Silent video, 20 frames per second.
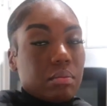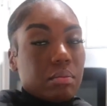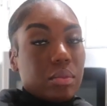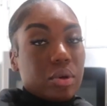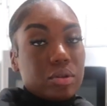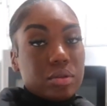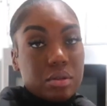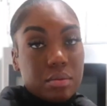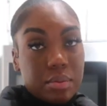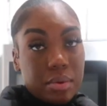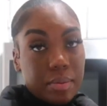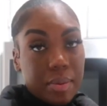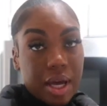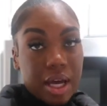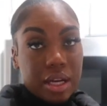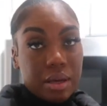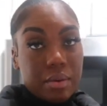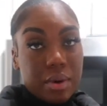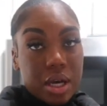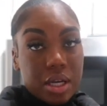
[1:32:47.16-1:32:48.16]
multiple
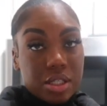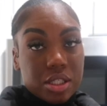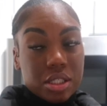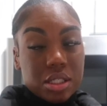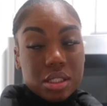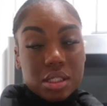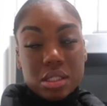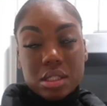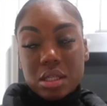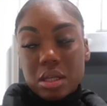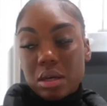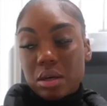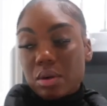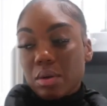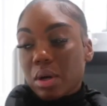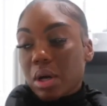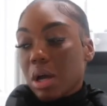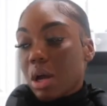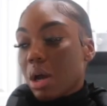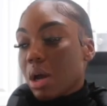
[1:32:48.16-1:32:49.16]
body washes.
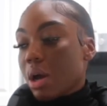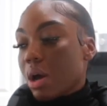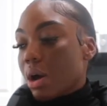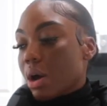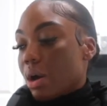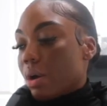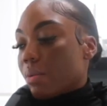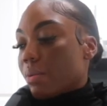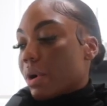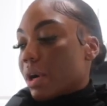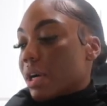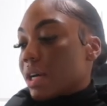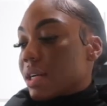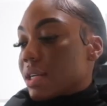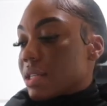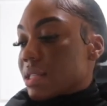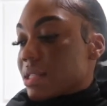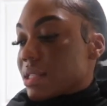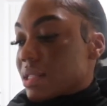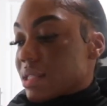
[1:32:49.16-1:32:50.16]
So we're
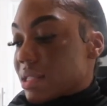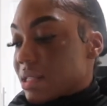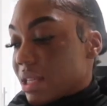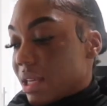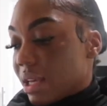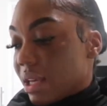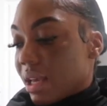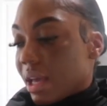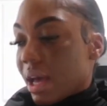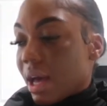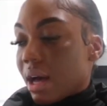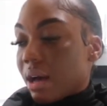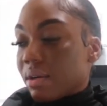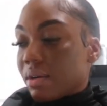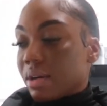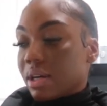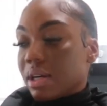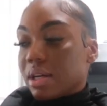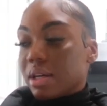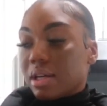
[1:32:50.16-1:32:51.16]
gonna see how
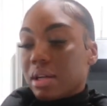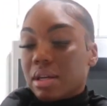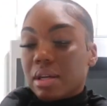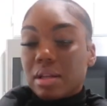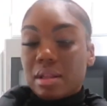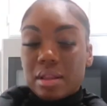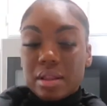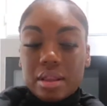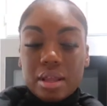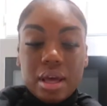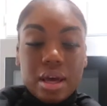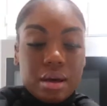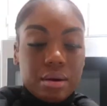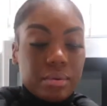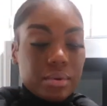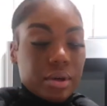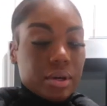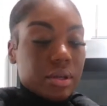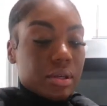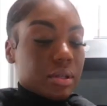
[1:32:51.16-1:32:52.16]
good
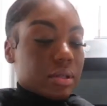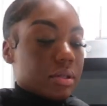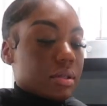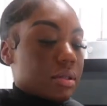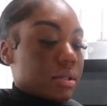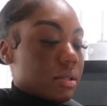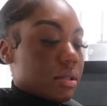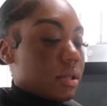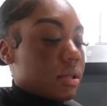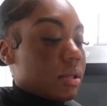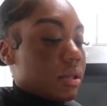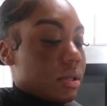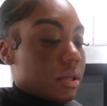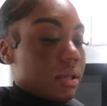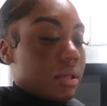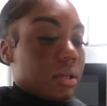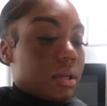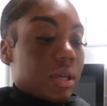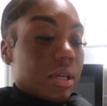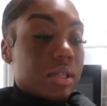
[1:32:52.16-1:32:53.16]
that works.
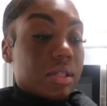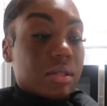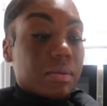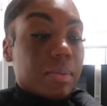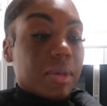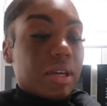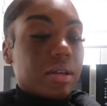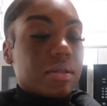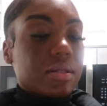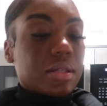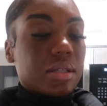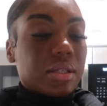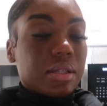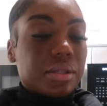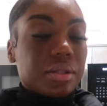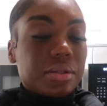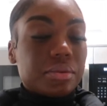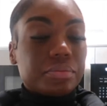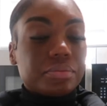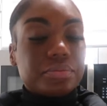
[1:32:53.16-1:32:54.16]
Smells
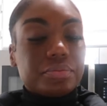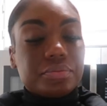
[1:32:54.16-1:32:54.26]
good.